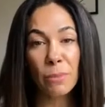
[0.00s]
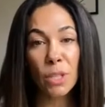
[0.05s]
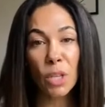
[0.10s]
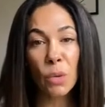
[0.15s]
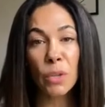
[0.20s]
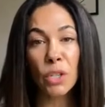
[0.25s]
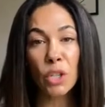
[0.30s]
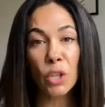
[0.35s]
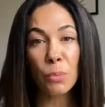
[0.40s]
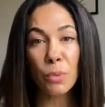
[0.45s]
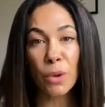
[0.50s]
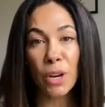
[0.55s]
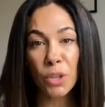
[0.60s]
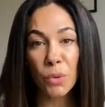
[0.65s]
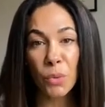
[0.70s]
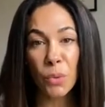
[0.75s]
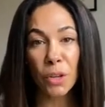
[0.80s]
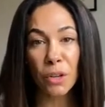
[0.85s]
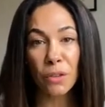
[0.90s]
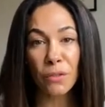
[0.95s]
So we do breath
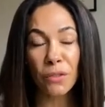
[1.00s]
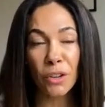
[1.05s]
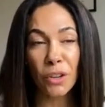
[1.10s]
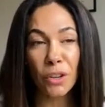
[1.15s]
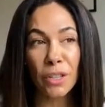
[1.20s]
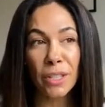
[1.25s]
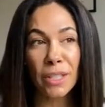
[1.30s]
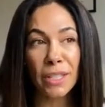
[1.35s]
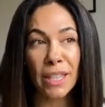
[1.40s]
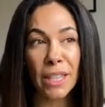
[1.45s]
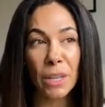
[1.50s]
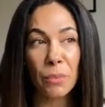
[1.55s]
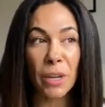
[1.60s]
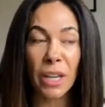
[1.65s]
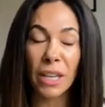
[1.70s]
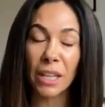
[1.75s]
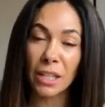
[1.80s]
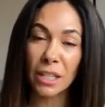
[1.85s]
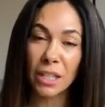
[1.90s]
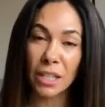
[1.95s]
work first, and then we
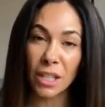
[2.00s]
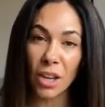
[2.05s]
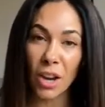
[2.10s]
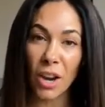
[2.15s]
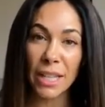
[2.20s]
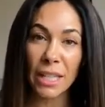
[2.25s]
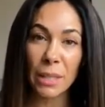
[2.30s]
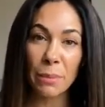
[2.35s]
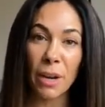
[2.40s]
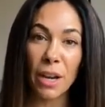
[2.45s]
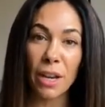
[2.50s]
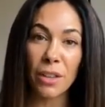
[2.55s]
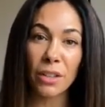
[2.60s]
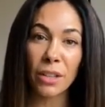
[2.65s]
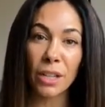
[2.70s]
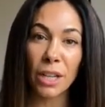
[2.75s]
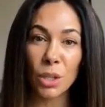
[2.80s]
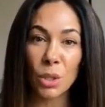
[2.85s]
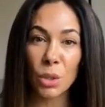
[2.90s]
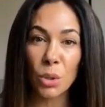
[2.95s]
get into the ice bath
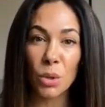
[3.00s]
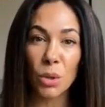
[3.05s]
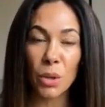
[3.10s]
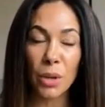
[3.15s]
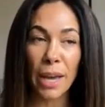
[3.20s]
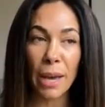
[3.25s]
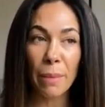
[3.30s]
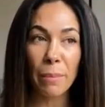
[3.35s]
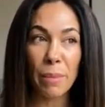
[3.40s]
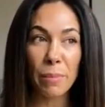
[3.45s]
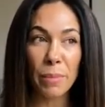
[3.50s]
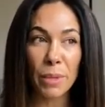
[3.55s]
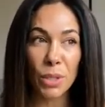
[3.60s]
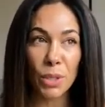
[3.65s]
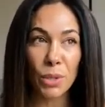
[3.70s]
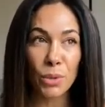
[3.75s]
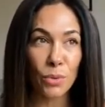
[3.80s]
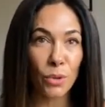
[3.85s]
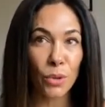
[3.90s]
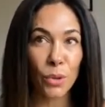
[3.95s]
and I talk our members
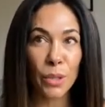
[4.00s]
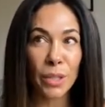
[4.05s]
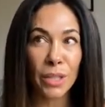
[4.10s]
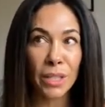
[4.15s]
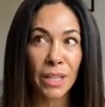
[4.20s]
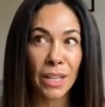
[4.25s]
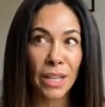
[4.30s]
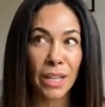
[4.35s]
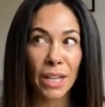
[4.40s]
through it.